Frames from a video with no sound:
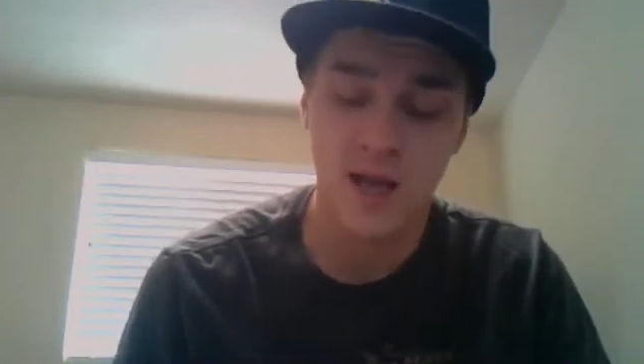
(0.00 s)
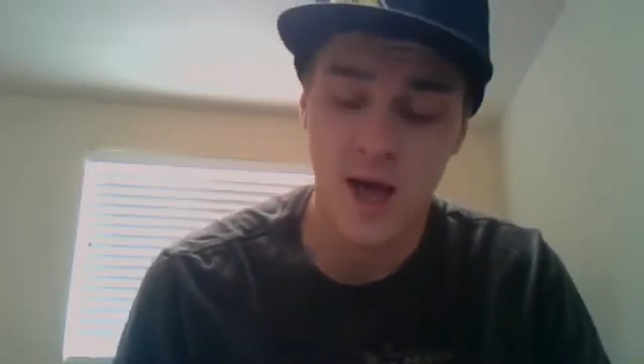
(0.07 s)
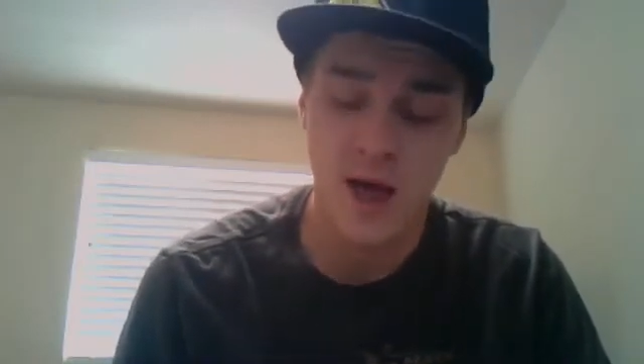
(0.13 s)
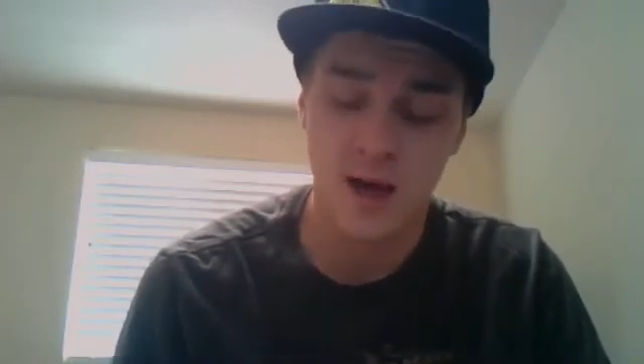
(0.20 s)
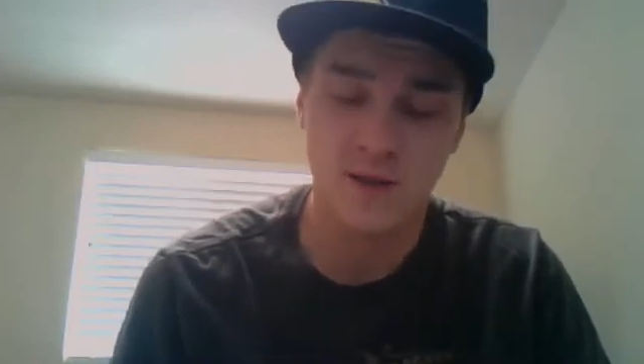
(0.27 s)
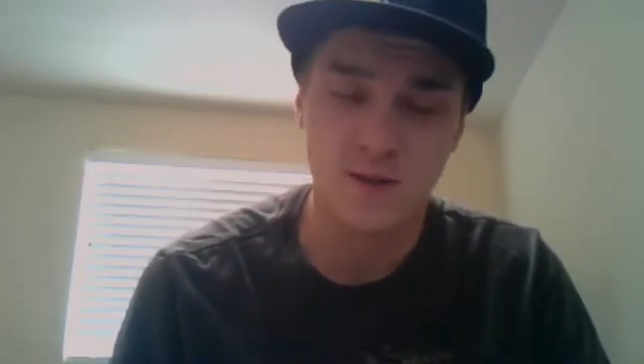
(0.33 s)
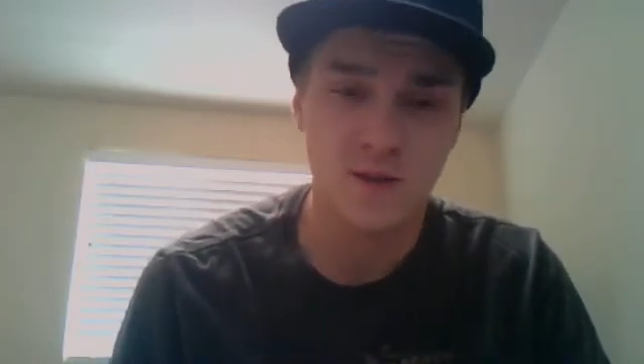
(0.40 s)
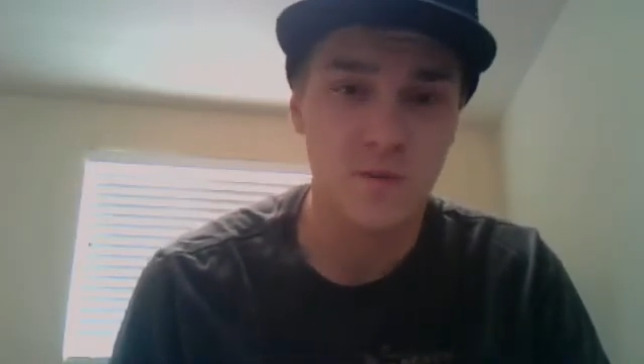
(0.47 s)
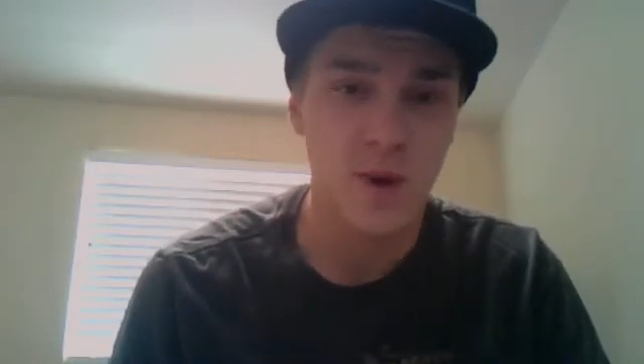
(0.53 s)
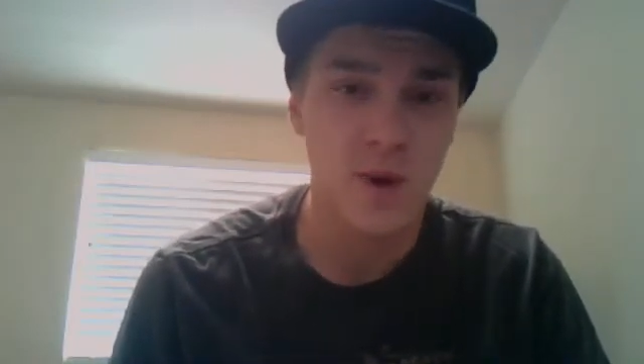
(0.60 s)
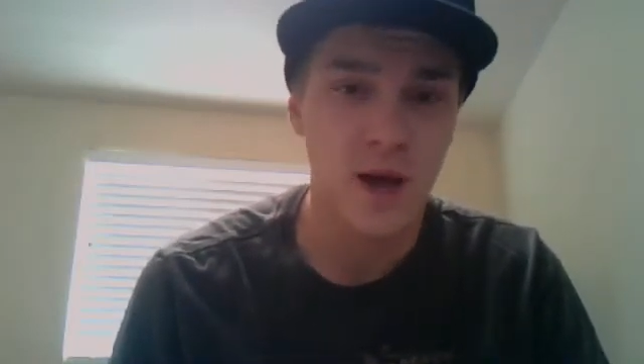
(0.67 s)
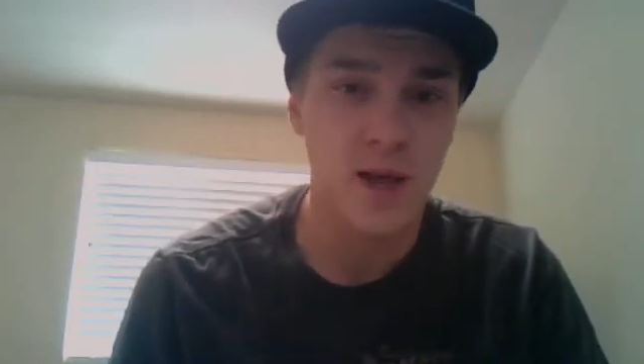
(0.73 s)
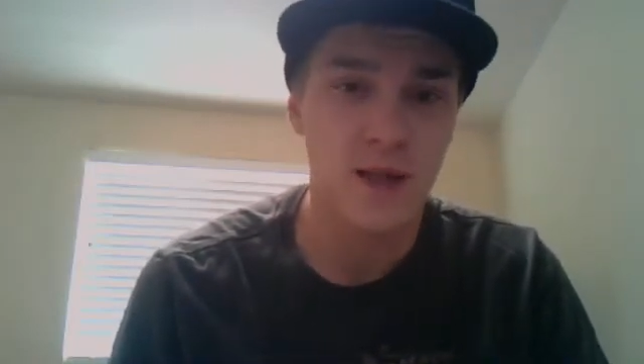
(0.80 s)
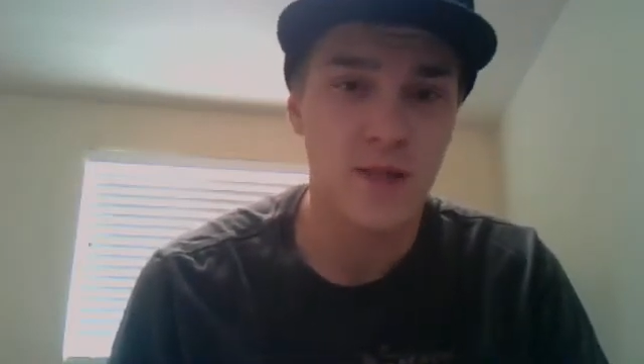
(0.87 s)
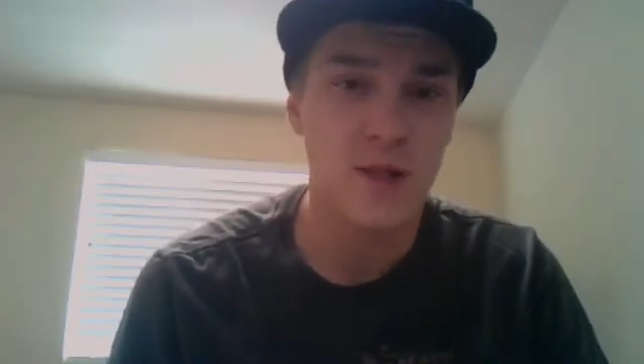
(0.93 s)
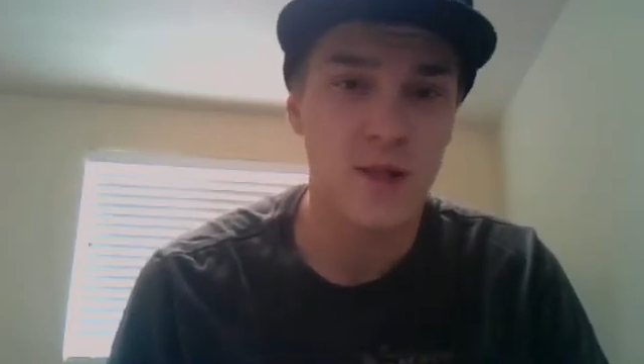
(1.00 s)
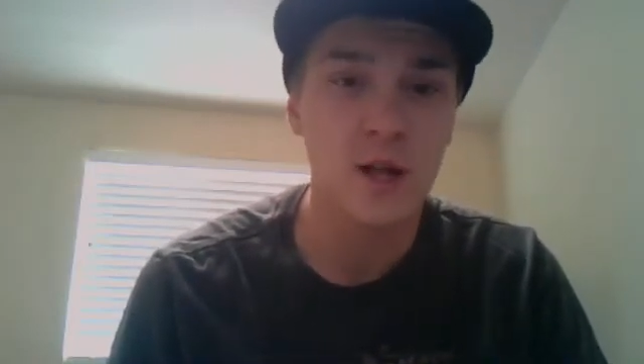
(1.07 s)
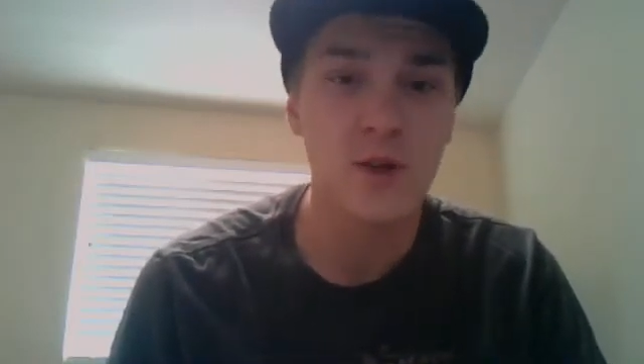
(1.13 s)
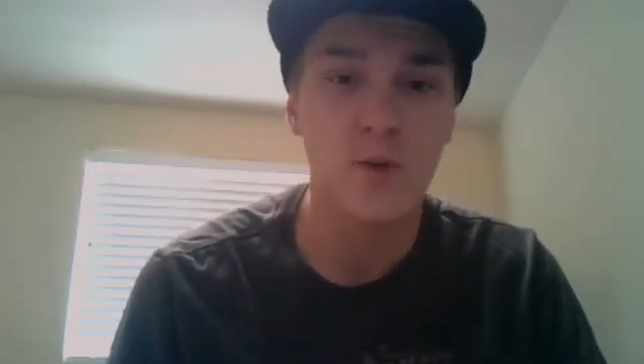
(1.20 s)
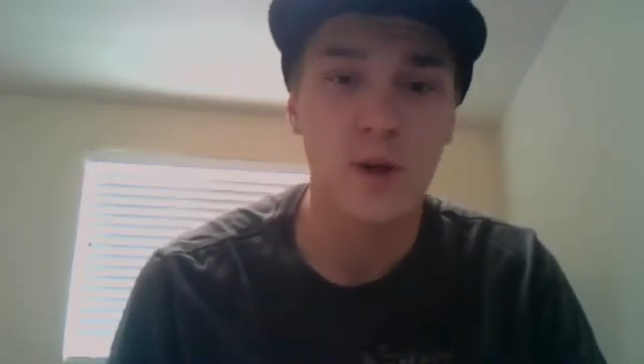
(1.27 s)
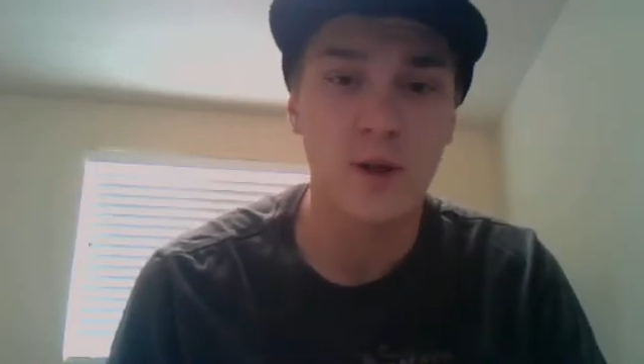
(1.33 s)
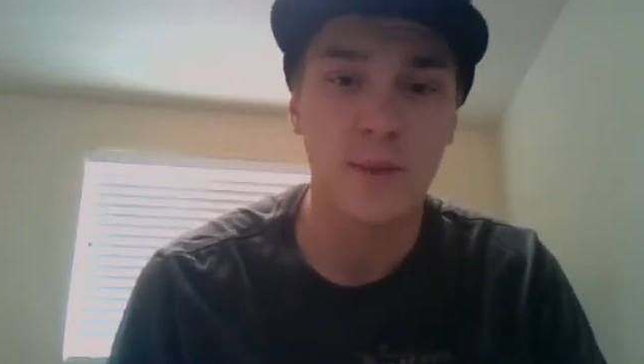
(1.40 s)
asked by
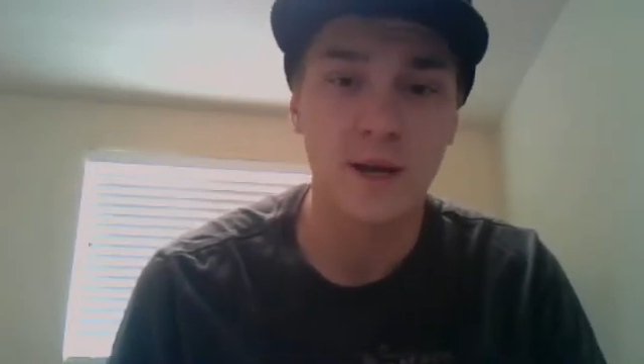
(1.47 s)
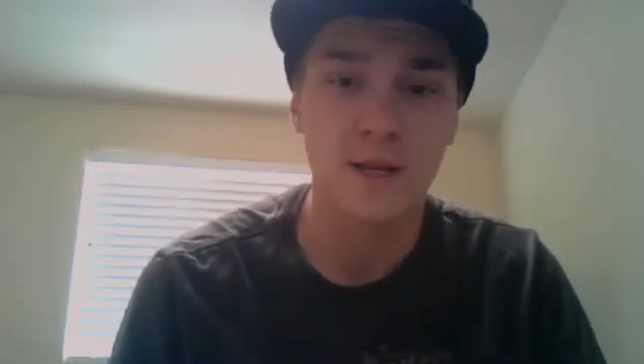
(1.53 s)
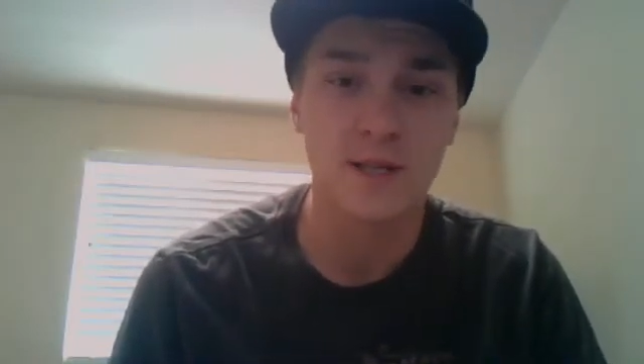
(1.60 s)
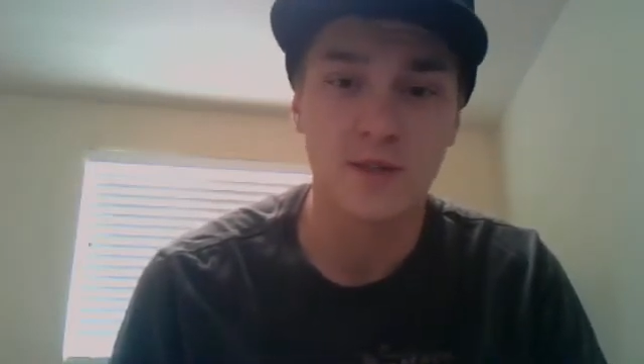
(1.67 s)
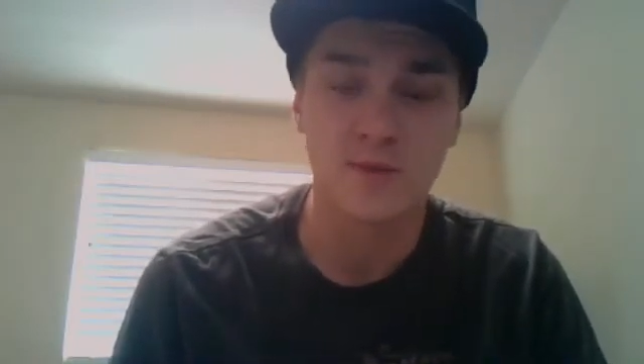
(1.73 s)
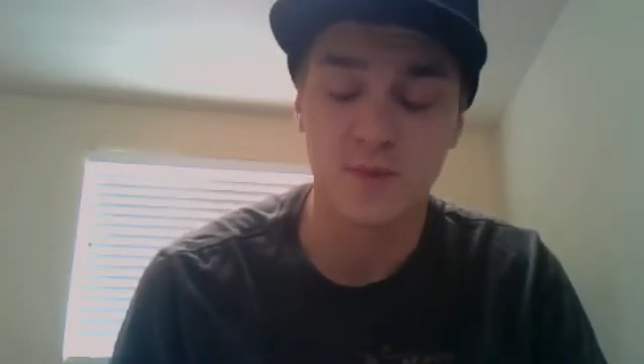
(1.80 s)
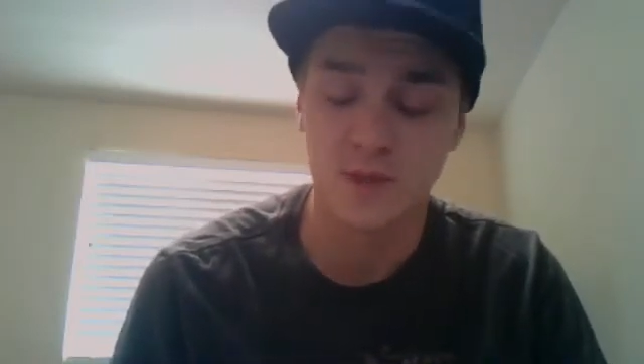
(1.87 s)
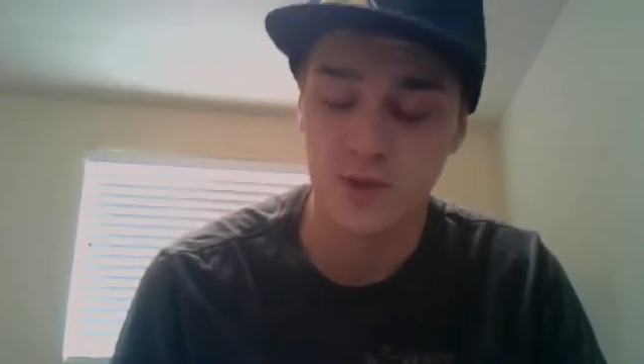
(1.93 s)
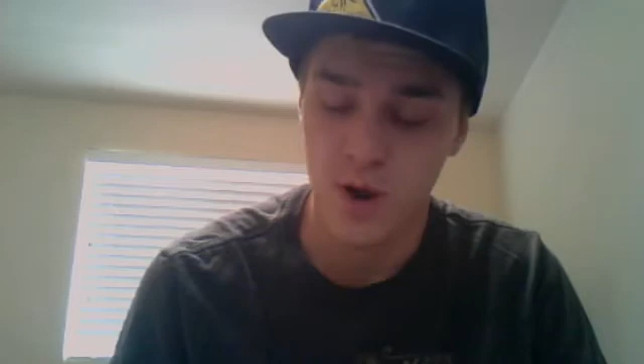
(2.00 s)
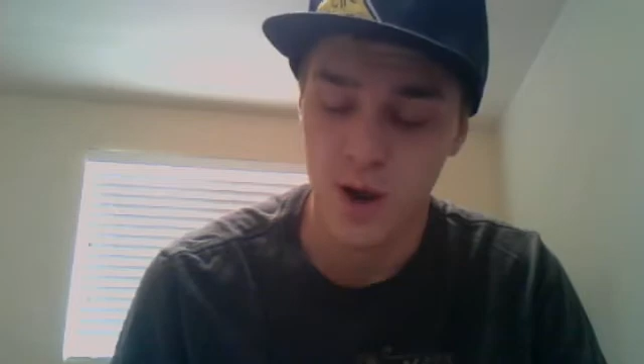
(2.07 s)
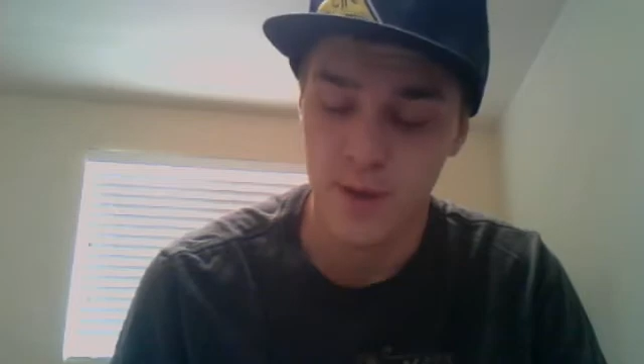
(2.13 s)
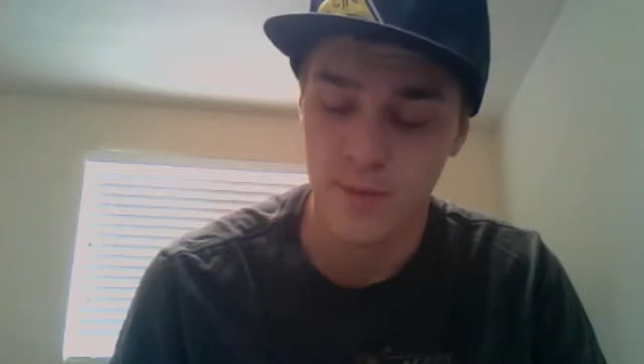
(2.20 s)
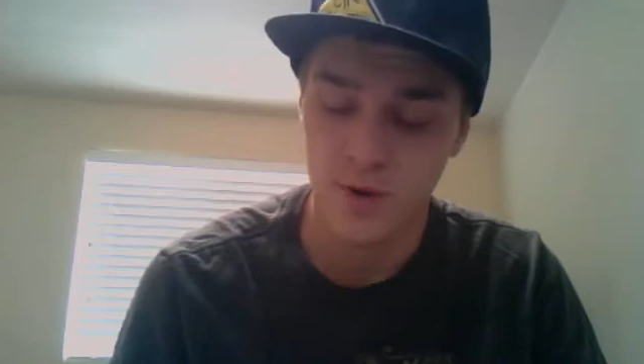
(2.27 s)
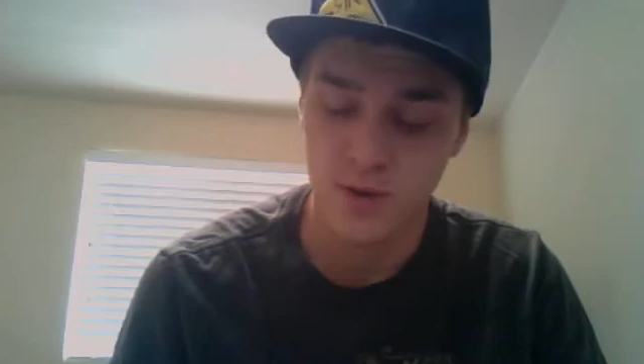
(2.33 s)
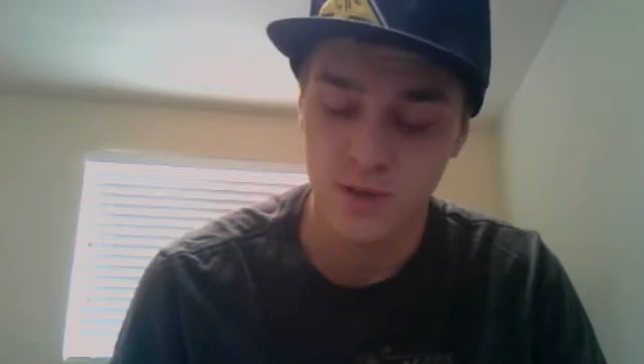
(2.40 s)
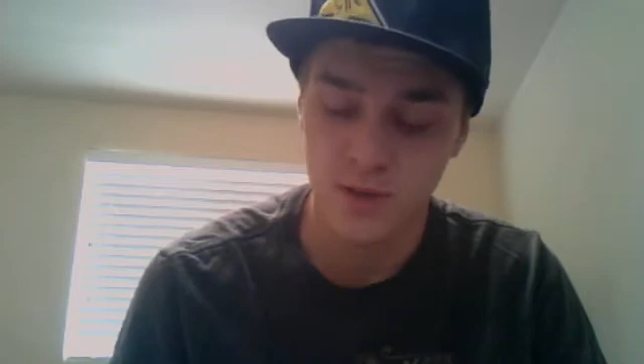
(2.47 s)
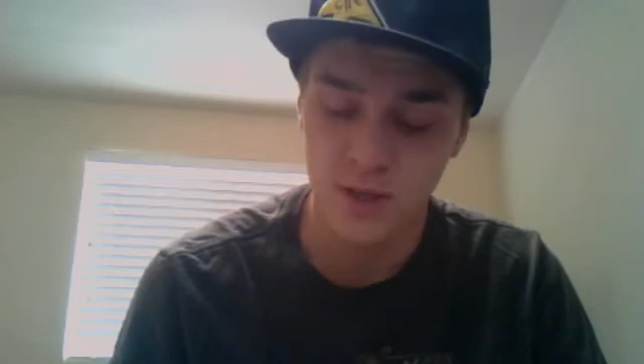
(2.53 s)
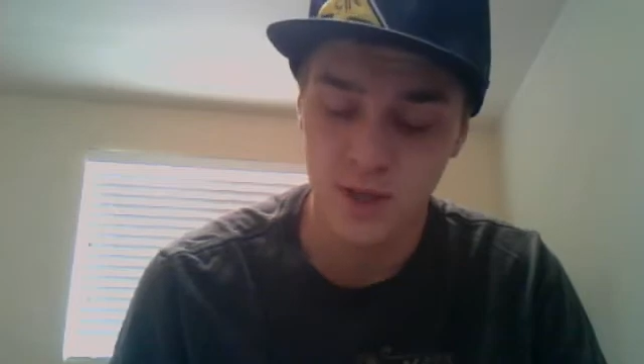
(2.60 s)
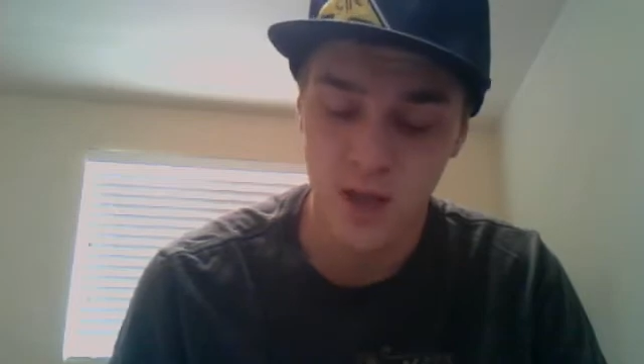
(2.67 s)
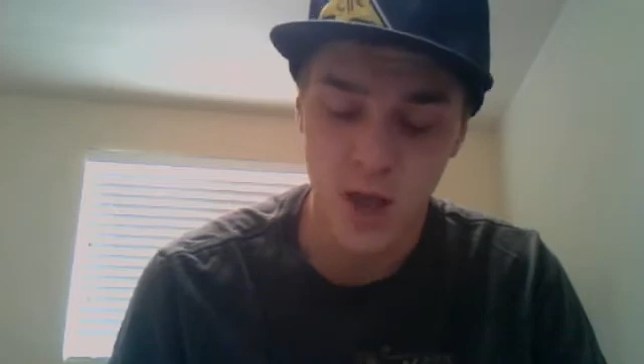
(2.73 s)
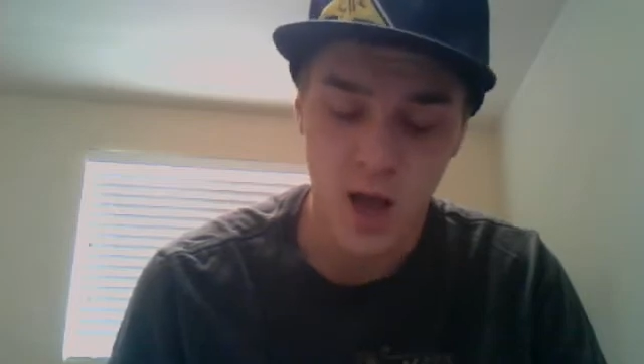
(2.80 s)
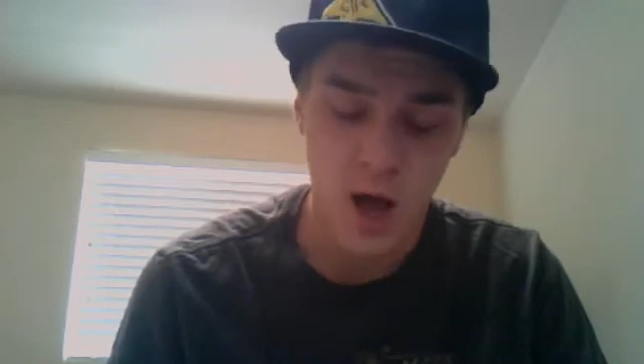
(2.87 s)
another one of my
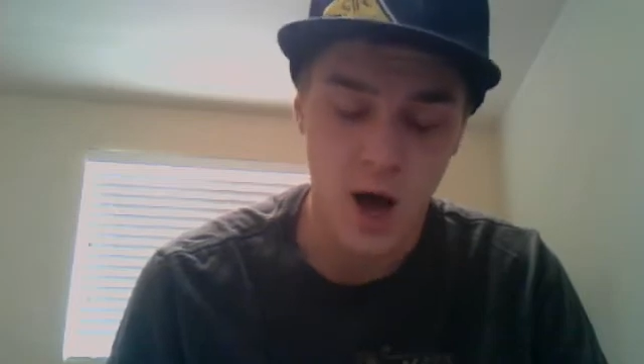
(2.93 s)
subscribers,